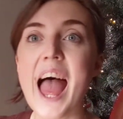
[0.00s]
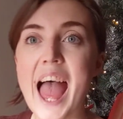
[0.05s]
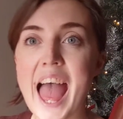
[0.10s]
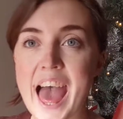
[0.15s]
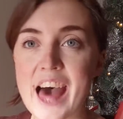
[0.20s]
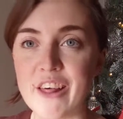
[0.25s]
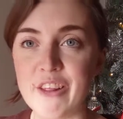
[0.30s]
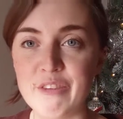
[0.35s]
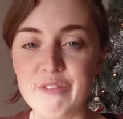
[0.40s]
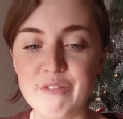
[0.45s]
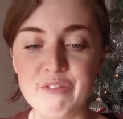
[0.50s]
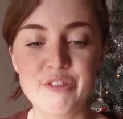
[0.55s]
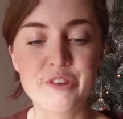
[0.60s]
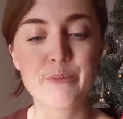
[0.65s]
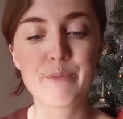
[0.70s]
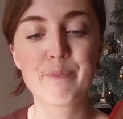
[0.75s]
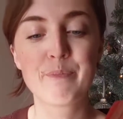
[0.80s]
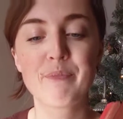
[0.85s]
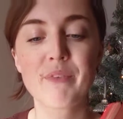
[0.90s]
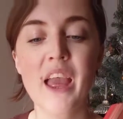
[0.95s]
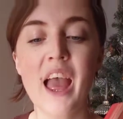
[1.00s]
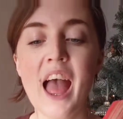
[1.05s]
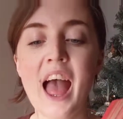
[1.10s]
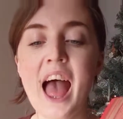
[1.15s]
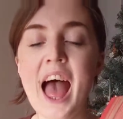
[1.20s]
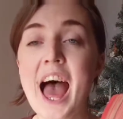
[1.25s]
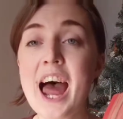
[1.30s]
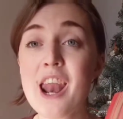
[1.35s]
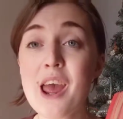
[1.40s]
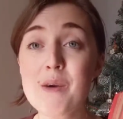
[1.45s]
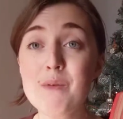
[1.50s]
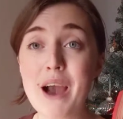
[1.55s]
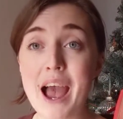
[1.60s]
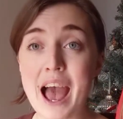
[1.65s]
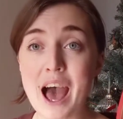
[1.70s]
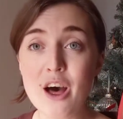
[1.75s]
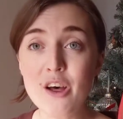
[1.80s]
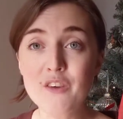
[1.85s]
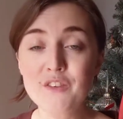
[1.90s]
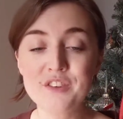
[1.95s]
elves. Hello,
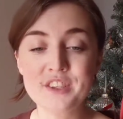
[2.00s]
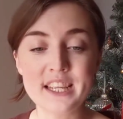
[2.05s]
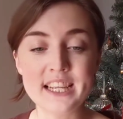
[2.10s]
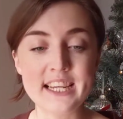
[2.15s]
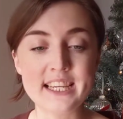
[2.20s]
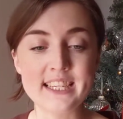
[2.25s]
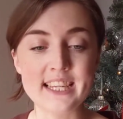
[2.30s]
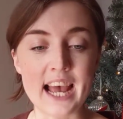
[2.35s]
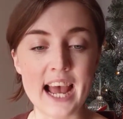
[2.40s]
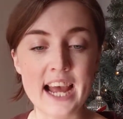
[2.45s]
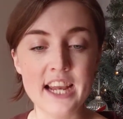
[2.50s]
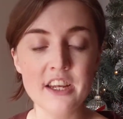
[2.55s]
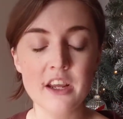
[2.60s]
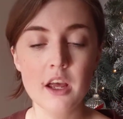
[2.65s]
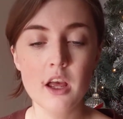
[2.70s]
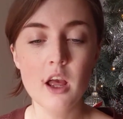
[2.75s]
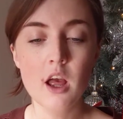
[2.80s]
elves, he said.